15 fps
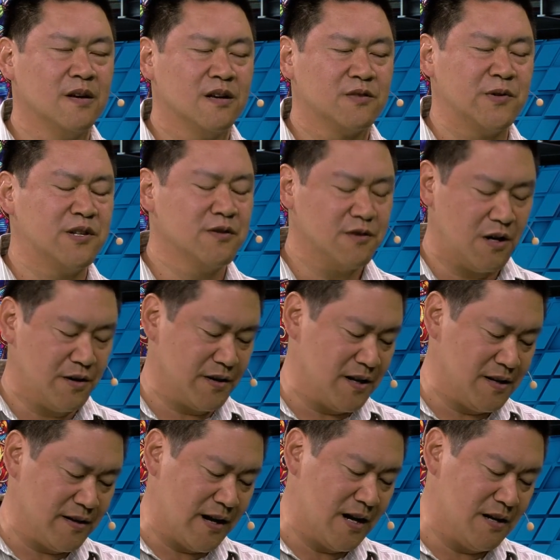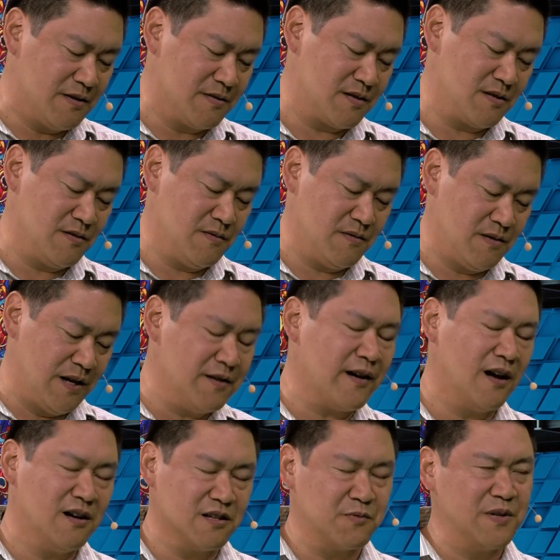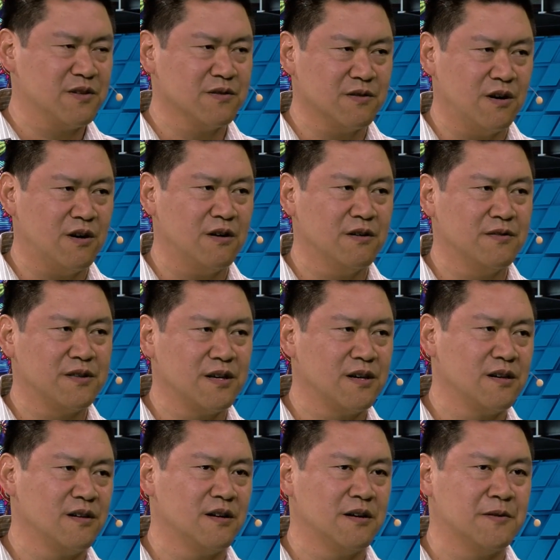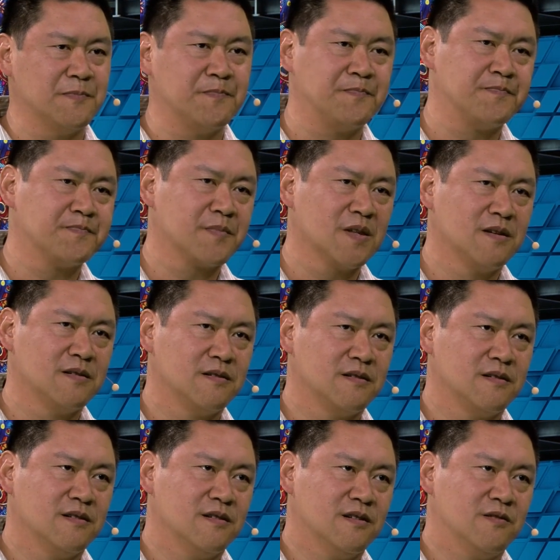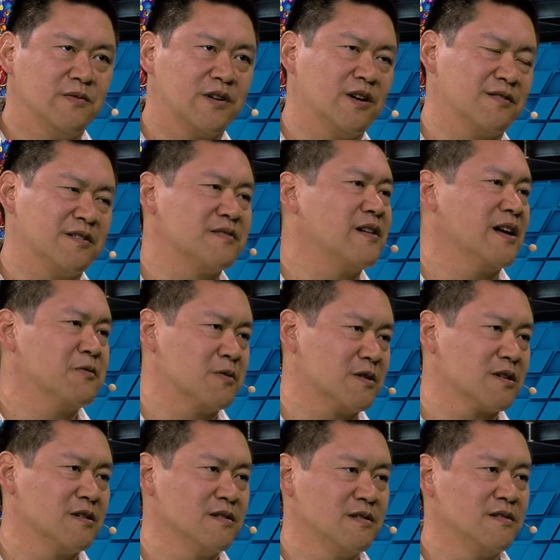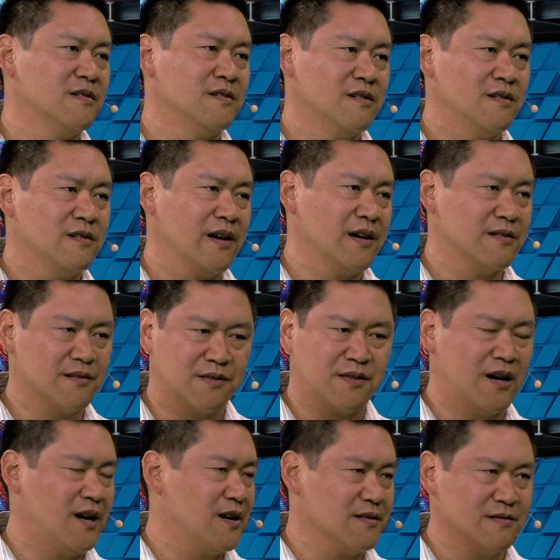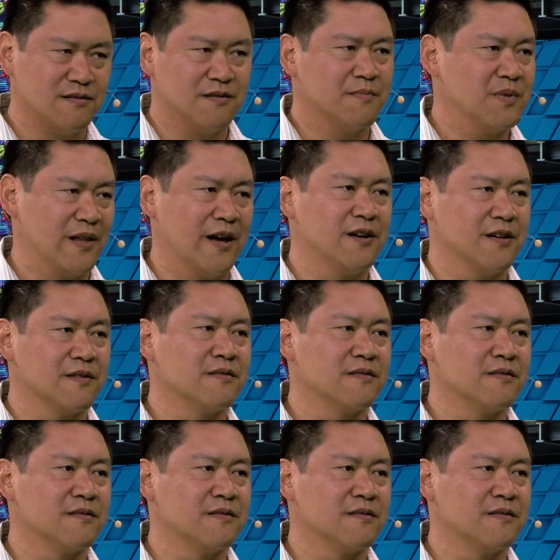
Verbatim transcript: So yeah. we do all the in-house. In-house, we do all the um, we call it design work, and the thought and the mm-hmm. planning mm-hmm.